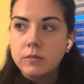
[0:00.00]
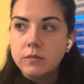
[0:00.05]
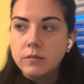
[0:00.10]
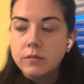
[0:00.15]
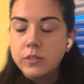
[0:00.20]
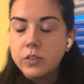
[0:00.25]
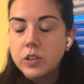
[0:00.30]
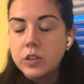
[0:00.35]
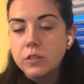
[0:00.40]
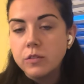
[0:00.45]

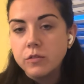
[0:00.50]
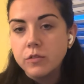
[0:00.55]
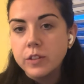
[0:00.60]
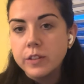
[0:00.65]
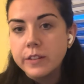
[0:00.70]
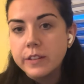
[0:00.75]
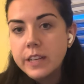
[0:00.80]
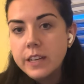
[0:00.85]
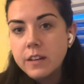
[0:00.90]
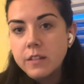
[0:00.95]
student
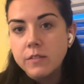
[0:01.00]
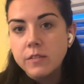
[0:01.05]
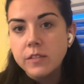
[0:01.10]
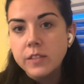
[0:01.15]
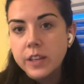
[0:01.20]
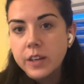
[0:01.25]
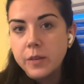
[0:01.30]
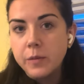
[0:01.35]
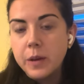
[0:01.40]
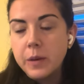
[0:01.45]
runs down,
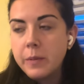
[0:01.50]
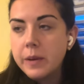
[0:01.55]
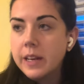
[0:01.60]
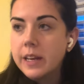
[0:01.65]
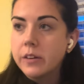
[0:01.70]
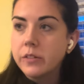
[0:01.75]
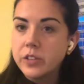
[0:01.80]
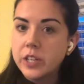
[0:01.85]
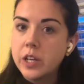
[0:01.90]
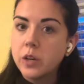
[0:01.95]
they may be
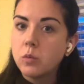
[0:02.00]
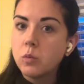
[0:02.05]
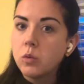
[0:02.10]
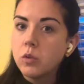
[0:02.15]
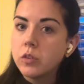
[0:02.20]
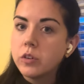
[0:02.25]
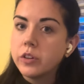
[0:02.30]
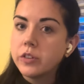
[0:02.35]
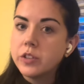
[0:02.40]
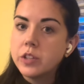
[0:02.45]
allowed to take
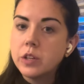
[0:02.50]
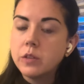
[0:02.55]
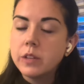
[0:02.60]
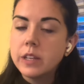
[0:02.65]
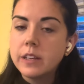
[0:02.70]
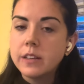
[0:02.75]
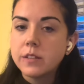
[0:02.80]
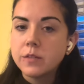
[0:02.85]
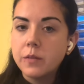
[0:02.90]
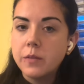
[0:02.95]
1 or 2
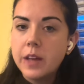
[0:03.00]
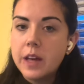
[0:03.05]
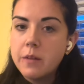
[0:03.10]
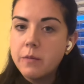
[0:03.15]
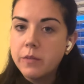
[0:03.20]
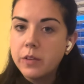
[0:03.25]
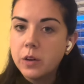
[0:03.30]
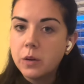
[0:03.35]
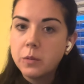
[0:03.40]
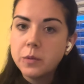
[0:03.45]
things from the
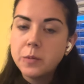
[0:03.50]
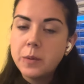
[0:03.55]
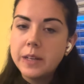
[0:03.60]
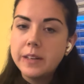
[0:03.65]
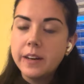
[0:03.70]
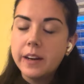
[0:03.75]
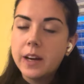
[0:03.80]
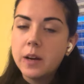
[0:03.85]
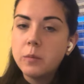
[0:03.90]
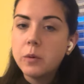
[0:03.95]
envelope, depending
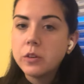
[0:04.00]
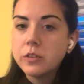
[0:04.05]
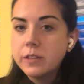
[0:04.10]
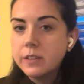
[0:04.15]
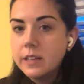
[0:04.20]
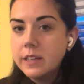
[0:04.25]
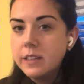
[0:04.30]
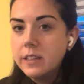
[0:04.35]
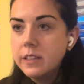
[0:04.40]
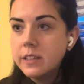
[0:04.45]
on how much is
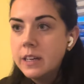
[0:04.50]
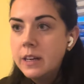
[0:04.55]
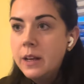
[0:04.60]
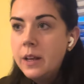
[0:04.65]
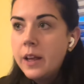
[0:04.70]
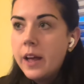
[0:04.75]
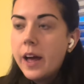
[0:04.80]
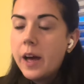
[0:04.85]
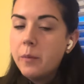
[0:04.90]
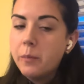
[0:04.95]
in it,
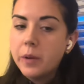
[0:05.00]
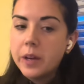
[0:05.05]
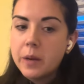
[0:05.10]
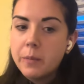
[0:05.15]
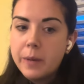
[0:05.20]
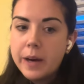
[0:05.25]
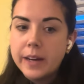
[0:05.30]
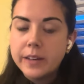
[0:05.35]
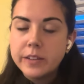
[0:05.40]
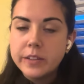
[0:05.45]
and bring it
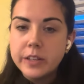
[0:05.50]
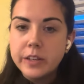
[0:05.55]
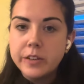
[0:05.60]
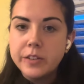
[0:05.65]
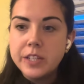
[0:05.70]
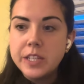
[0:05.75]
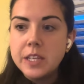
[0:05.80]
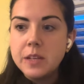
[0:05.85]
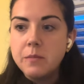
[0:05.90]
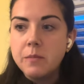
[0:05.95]
back to their
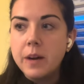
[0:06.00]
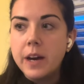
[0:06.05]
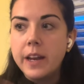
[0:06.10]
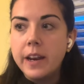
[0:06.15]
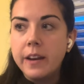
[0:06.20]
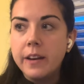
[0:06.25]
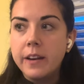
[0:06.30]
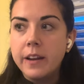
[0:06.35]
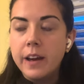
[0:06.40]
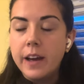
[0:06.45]
team.
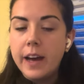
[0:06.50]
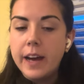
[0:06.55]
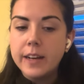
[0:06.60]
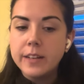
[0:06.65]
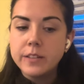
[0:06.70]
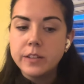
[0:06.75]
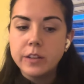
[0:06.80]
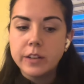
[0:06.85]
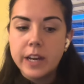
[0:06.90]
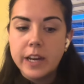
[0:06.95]
And as
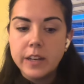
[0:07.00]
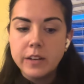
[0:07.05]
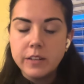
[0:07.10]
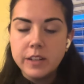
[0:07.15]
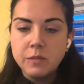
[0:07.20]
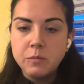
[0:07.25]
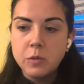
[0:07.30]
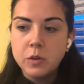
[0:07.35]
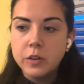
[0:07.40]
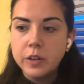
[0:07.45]
they're
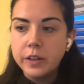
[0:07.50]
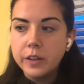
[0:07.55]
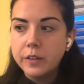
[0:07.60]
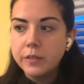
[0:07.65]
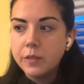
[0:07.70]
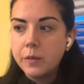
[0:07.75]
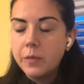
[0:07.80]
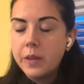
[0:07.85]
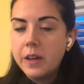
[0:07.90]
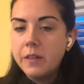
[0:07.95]
gathering more
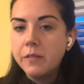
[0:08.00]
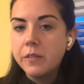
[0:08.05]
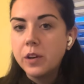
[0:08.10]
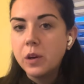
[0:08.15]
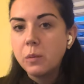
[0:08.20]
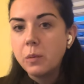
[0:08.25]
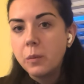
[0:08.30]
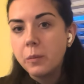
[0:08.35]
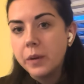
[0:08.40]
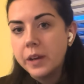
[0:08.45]
from the
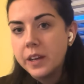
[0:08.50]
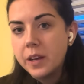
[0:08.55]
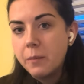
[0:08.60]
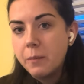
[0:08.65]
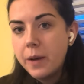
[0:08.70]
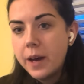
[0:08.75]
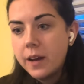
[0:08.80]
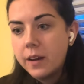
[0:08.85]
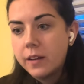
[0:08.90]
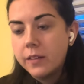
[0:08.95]
envelope and bringing it
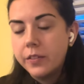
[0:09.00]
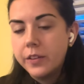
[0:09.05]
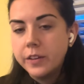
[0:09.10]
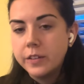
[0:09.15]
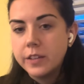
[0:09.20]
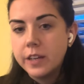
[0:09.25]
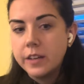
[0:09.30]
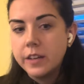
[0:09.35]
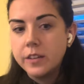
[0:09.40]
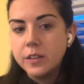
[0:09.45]
back, they're
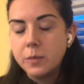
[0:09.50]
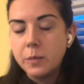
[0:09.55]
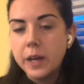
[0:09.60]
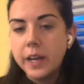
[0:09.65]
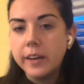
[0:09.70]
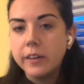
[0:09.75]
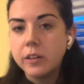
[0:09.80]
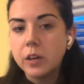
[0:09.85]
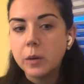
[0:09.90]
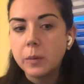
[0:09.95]
starting to
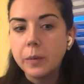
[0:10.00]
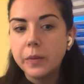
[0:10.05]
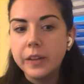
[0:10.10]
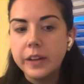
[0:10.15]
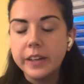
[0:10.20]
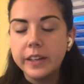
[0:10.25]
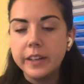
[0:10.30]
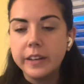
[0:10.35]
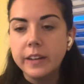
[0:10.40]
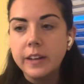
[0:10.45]
pair up
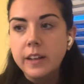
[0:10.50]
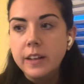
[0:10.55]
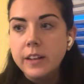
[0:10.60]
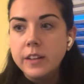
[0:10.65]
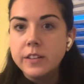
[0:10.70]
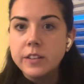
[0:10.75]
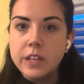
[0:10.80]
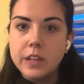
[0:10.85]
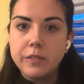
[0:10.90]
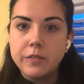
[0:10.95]
their
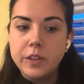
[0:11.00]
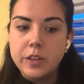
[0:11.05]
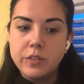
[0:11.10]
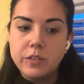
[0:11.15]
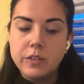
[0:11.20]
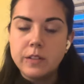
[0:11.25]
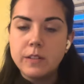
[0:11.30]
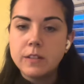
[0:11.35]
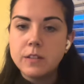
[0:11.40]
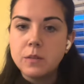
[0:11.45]

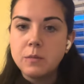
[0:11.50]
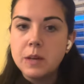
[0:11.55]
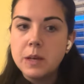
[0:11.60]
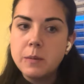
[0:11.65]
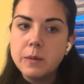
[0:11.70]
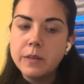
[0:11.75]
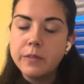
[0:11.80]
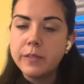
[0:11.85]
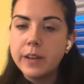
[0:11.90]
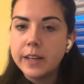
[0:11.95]
definitions. So maybe
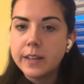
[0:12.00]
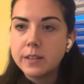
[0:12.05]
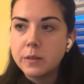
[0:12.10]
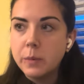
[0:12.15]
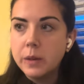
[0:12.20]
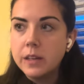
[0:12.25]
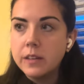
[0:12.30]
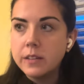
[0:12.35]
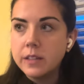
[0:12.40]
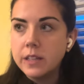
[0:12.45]

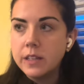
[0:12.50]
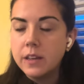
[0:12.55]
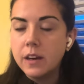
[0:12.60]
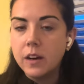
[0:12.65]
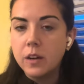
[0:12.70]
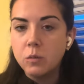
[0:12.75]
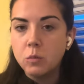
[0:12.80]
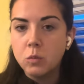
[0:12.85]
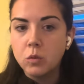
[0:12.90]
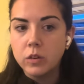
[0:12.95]
flexibility
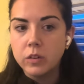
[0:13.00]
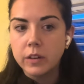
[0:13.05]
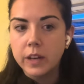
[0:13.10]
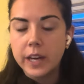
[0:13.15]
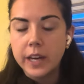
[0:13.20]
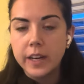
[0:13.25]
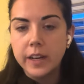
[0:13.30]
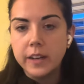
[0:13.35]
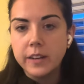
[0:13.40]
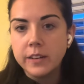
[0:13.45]
on one
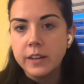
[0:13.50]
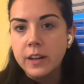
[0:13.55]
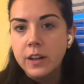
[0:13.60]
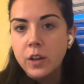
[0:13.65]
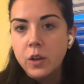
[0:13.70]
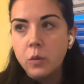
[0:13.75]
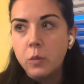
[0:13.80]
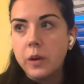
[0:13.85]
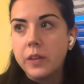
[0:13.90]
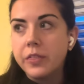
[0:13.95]
card
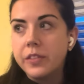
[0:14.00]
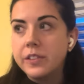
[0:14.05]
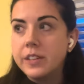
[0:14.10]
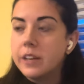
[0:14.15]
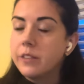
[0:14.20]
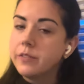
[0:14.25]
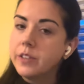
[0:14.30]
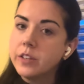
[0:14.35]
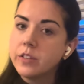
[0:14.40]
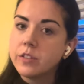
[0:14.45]
with the
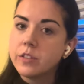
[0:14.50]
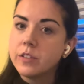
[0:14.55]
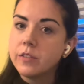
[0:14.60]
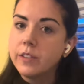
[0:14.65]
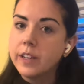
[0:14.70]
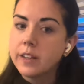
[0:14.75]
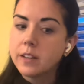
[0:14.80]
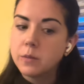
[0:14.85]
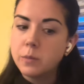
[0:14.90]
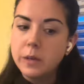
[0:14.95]
definition of
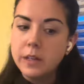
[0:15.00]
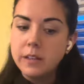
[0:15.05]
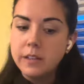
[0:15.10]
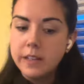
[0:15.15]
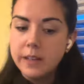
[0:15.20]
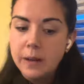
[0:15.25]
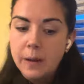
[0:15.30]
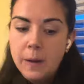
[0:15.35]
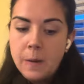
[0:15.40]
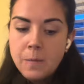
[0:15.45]

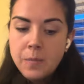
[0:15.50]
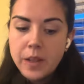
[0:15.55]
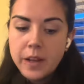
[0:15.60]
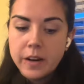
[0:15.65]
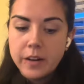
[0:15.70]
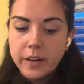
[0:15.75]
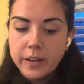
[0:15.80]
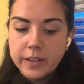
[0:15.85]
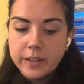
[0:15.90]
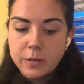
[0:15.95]
flexibility. And a
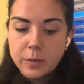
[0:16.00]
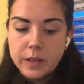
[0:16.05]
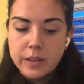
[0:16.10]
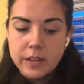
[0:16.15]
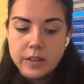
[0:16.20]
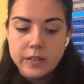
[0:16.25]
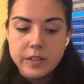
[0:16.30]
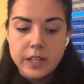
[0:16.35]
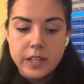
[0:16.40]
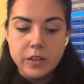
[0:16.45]
nice way then
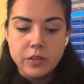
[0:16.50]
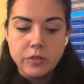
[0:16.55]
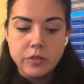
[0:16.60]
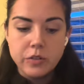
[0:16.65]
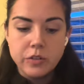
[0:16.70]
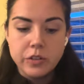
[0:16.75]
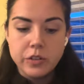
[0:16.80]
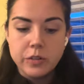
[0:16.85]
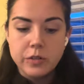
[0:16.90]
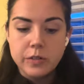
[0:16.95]
to
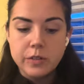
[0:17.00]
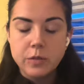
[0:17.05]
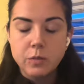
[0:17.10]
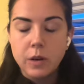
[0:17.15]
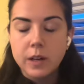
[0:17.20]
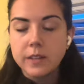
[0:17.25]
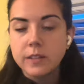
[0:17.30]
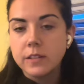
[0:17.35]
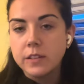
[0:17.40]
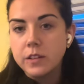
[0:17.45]
introduce
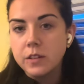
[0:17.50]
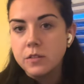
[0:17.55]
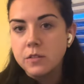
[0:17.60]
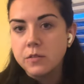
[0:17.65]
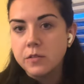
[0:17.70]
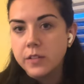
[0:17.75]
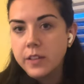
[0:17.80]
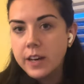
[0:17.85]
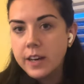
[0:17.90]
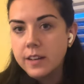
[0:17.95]
what's new for
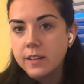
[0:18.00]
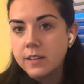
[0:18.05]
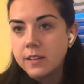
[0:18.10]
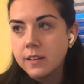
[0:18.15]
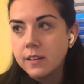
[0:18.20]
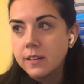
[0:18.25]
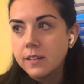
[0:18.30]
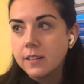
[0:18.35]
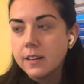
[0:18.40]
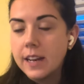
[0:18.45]
that
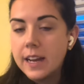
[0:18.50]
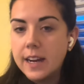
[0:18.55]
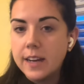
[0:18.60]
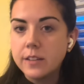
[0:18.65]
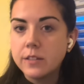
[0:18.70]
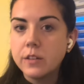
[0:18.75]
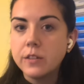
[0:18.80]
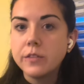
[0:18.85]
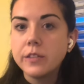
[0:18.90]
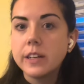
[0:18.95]
class
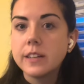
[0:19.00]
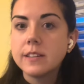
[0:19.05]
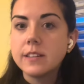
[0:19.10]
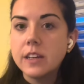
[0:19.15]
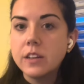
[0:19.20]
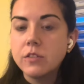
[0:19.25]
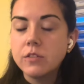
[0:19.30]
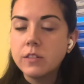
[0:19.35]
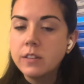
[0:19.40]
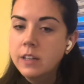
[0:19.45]
or for that
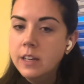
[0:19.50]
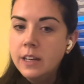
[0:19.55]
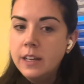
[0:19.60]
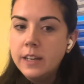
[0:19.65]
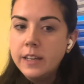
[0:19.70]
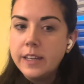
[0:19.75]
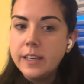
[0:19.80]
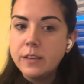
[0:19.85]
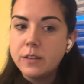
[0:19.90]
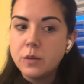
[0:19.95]
session
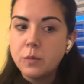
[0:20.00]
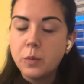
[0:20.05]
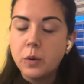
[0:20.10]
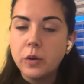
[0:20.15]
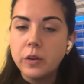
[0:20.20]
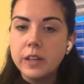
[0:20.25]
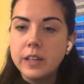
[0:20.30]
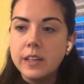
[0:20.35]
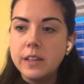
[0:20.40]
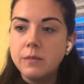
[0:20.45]
is to
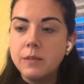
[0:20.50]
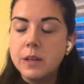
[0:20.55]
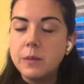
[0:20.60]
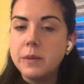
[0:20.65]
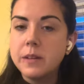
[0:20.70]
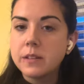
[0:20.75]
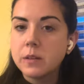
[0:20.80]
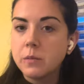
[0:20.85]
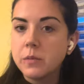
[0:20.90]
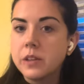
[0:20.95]
put in maybe
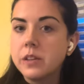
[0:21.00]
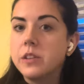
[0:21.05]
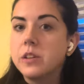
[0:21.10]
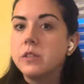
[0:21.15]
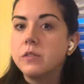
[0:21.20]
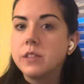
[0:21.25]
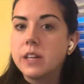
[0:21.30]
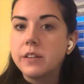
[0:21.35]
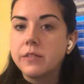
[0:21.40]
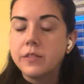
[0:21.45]
some of the new
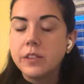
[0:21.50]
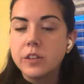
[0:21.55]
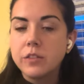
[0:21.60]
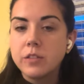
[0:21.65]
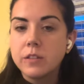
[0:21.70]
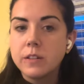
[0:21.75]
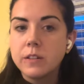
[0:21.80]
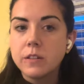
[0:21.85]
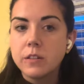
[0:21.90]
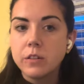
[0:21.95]

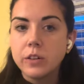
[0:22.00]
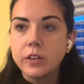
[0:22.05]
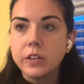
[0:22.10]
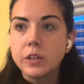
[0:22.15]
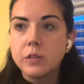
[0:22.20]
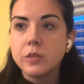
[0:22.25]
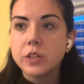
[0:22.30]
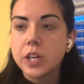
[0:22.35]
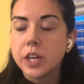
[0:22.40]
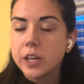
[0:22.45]
definitions or new
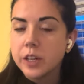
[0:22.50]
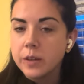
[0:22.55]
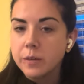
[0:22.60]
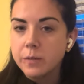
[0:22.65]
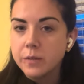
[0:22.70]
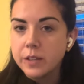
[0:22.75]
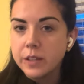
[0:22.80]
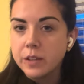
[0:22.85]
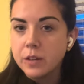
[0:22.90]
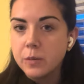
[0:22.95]
terms
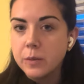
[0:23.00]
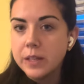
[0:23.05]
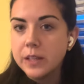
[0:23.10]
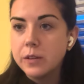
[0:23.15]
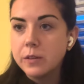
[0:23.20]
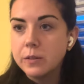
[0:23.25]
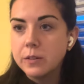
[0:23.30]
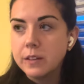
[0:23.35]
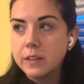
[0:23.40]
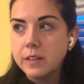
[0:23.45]
that you'll be
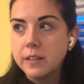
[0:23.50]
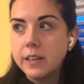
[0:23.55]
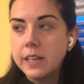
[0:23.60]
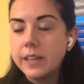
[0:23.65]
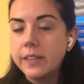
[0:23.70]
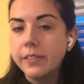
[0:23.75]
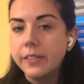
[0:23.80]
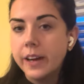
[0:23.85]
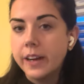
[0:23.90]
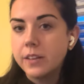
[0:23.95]
using
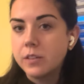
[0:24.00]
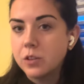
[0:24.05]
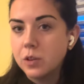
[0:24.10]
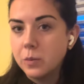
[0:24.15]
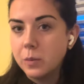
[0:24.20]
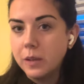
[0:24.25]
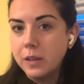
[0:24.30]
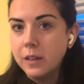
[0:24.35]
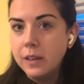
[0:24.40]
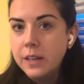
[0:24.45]
in that
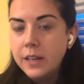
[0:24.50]
double,